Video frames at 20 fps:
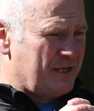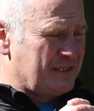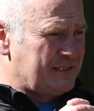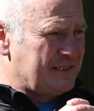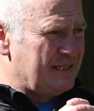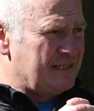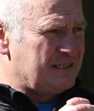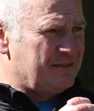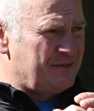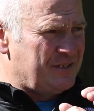But I
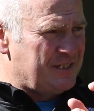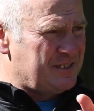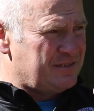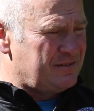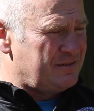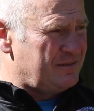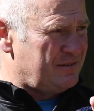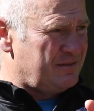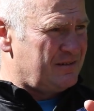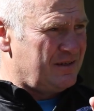said, listen, if
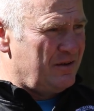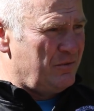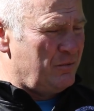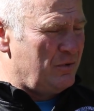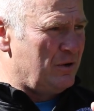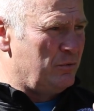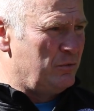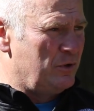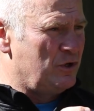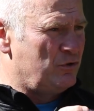
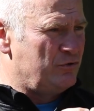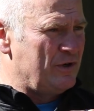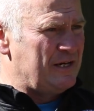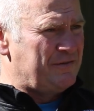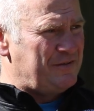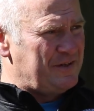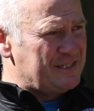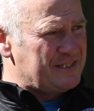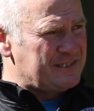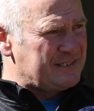
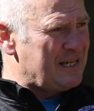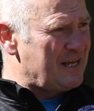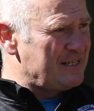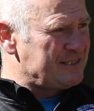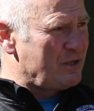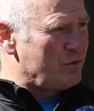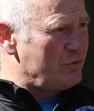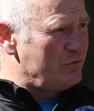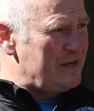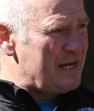he just
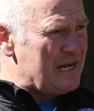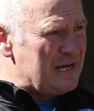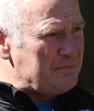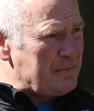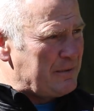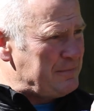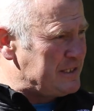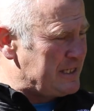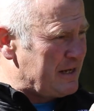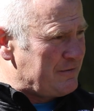stands out there and
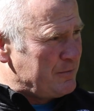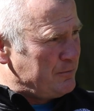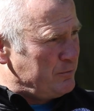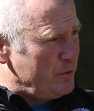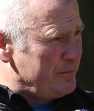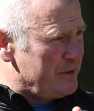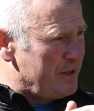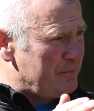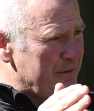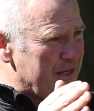maybe he's going to have a
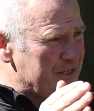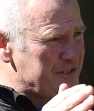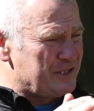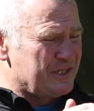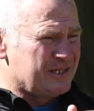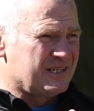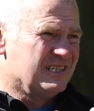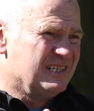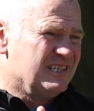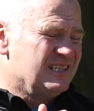moment of
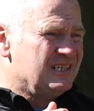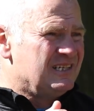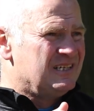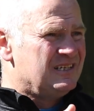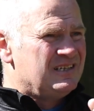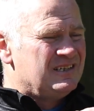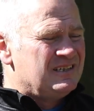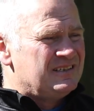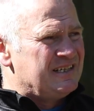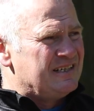magic.
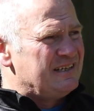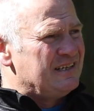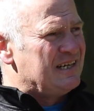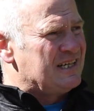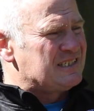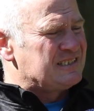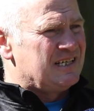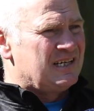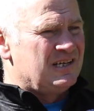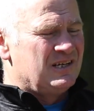Didn't
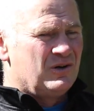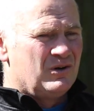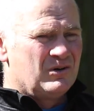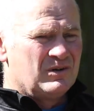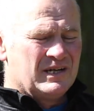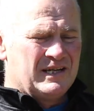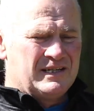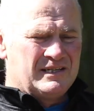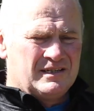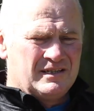last that
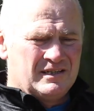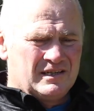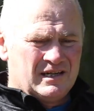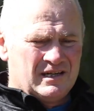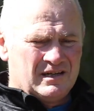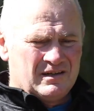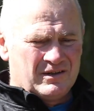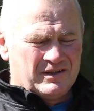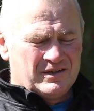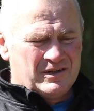long. Like, you
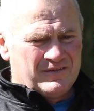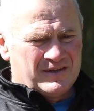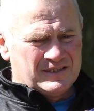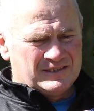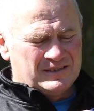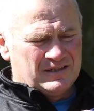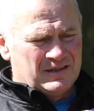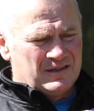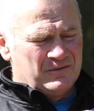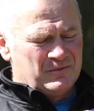know, on the other
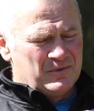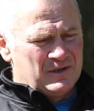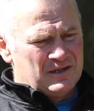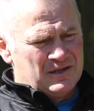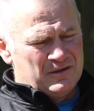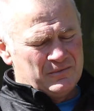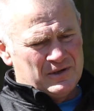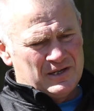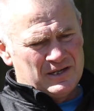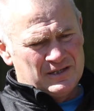side,
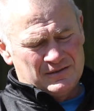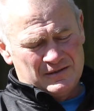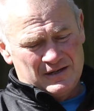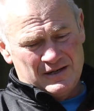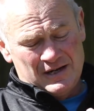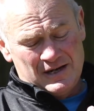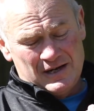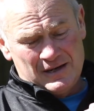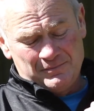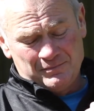we
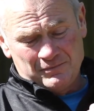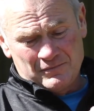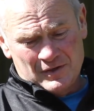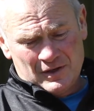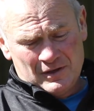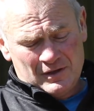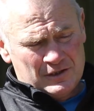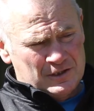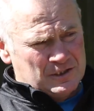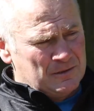had
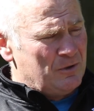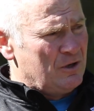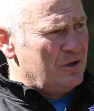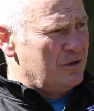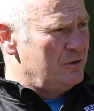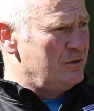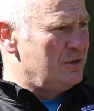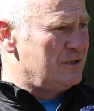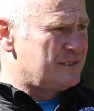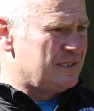Jamal
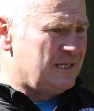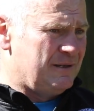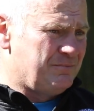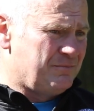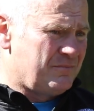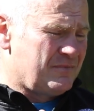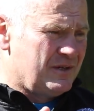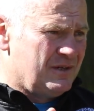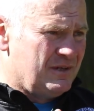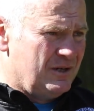Lurza,
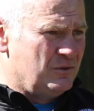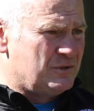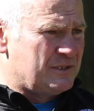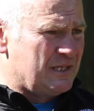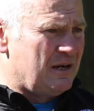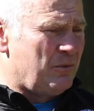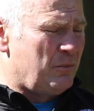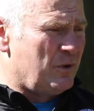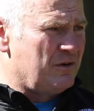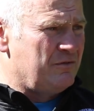who
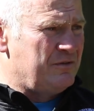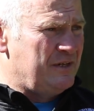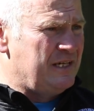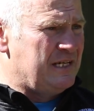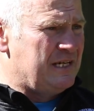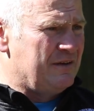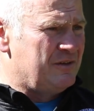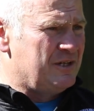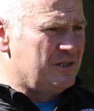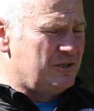said, I want to really
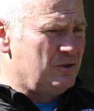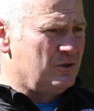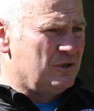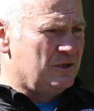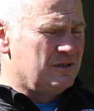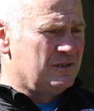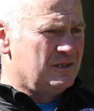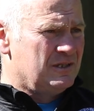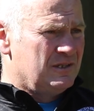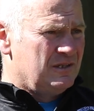give it a
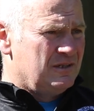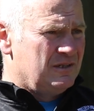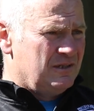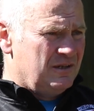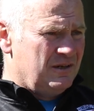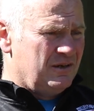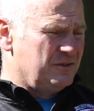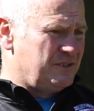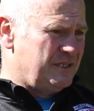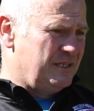go.
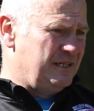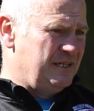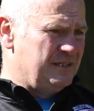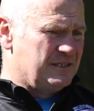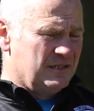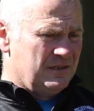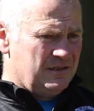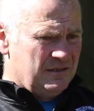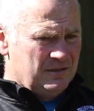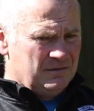And obviously, he
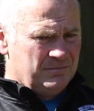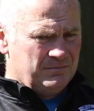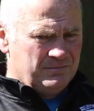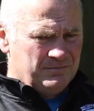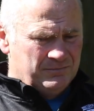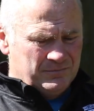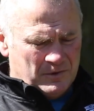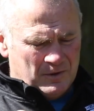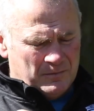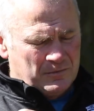needs a little
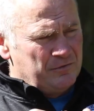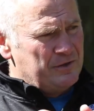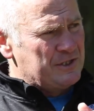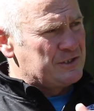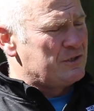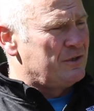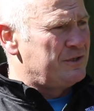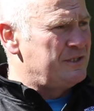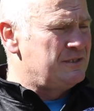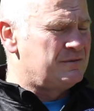
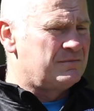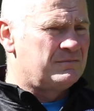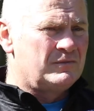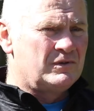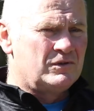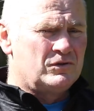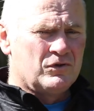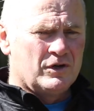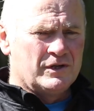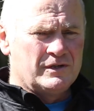operation on his
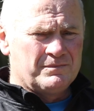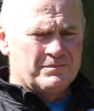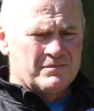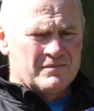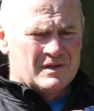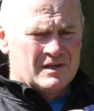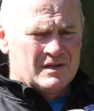groin.